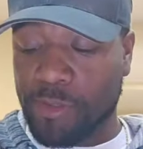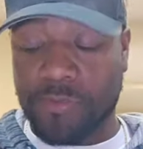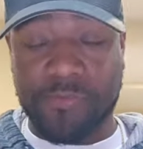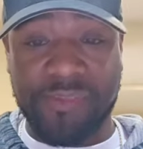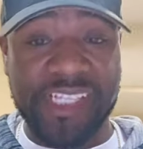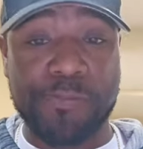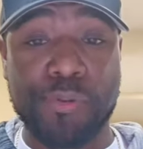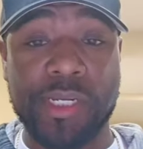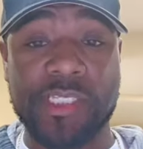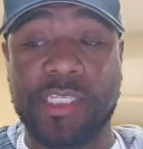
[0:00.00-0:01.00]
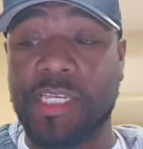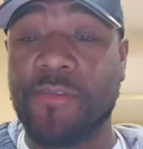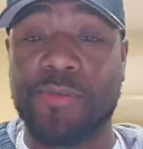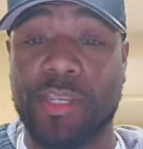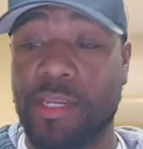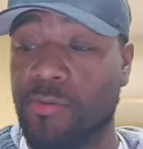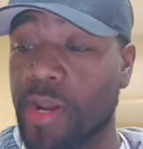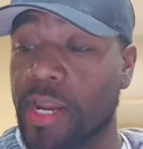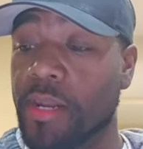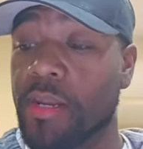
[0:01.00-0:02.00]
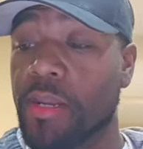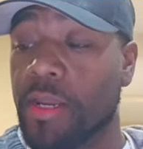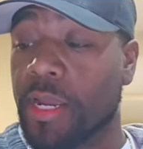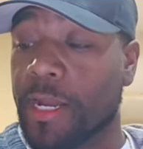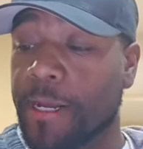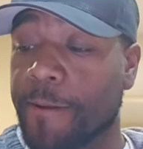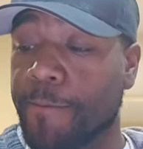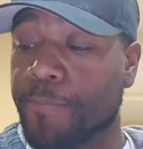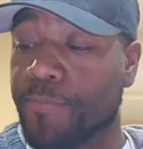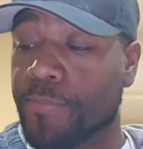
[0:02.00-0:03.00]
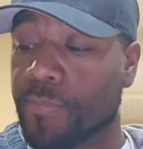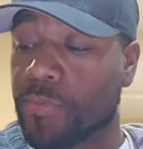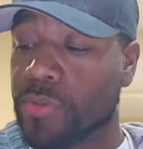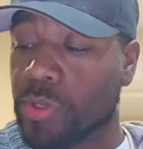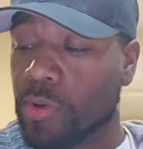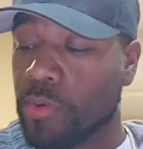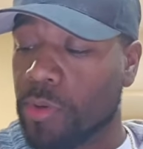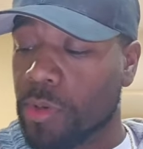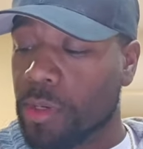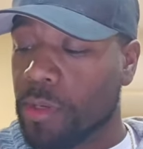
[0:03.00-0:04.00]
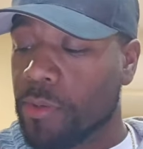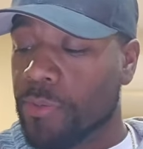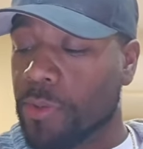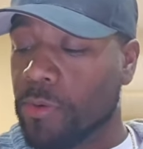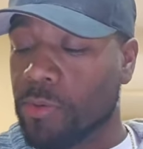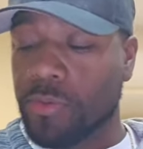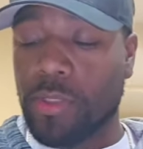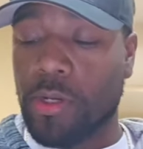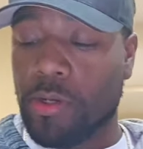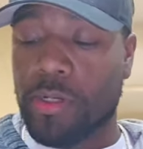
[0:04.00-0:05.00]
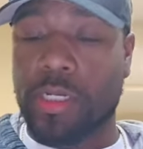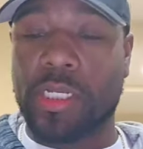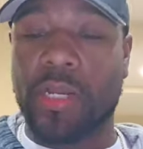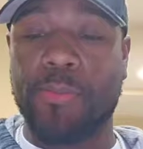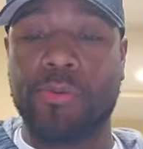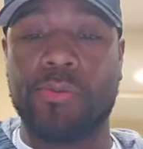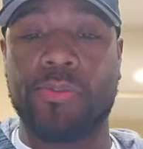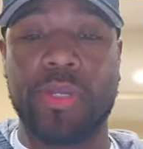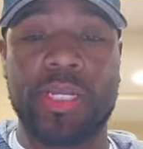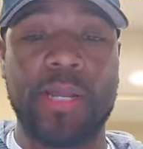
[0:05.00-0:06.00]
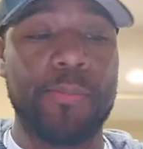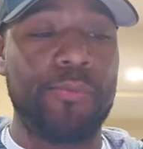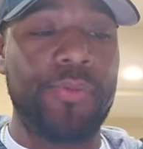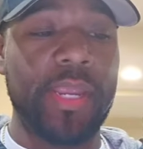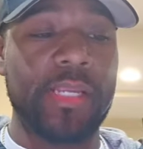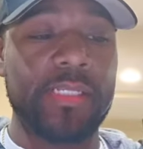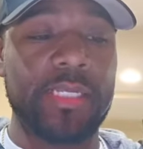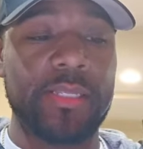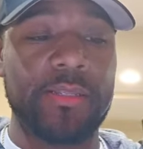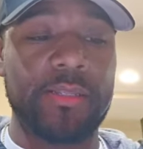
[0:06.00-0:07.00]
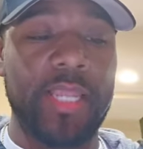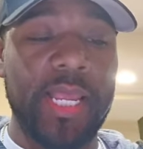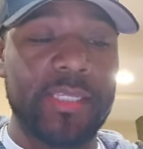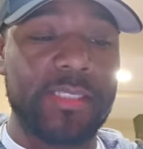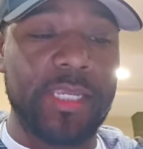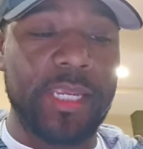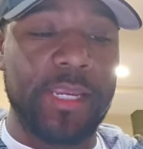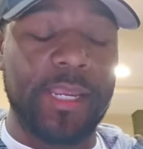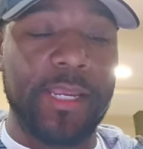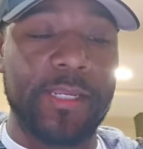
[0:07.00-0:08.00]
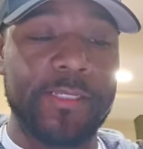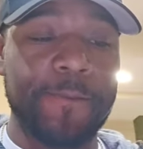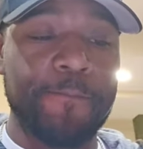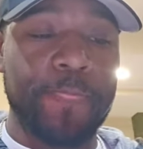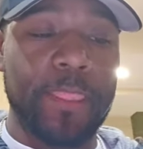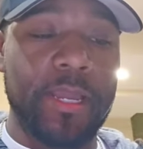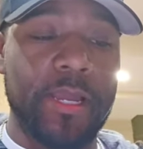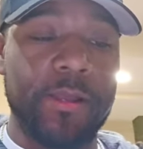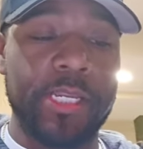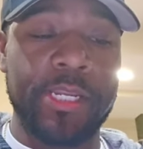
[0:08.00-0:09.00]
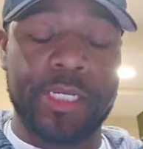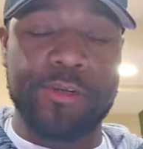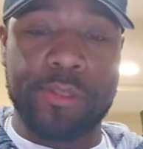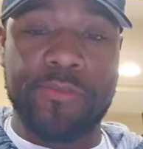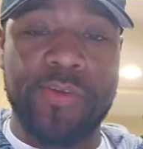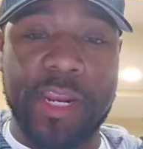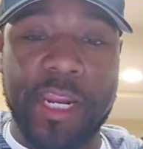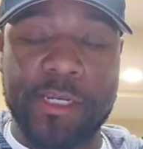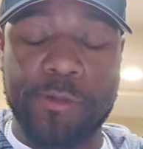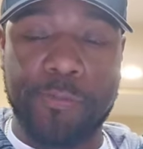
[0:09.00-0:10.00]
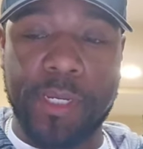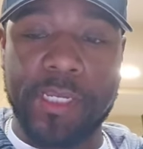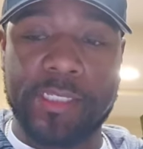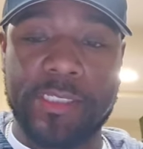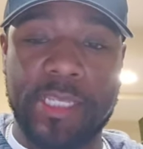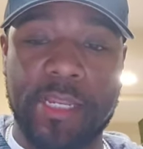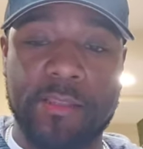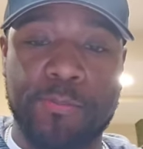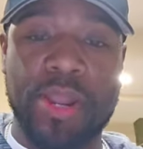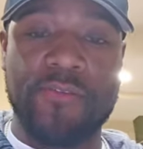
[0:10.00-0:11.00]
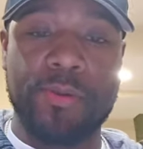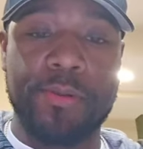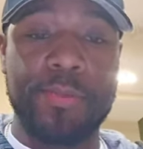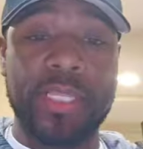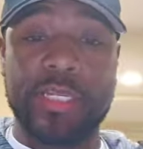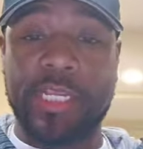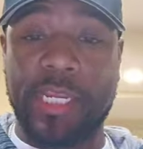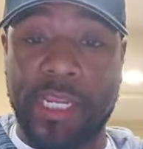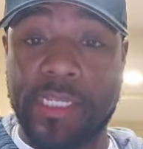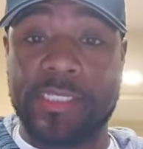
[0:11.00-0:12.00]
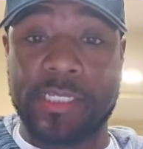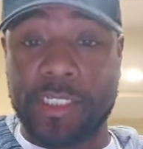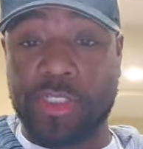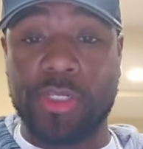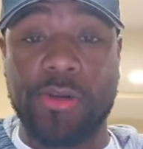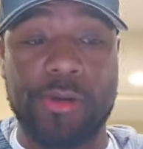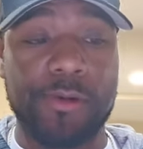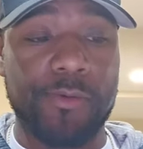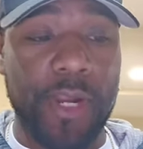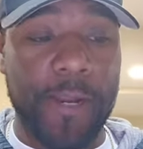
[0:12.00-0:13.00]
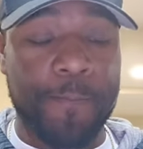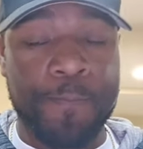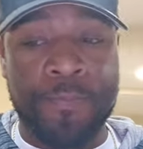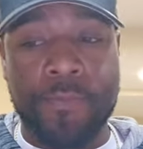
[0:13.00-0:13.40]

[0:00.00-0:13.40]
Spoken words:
So that's pretty significant, right? So those are a couple things. The last thing is under the financial piece is that the profitability is the concern, right?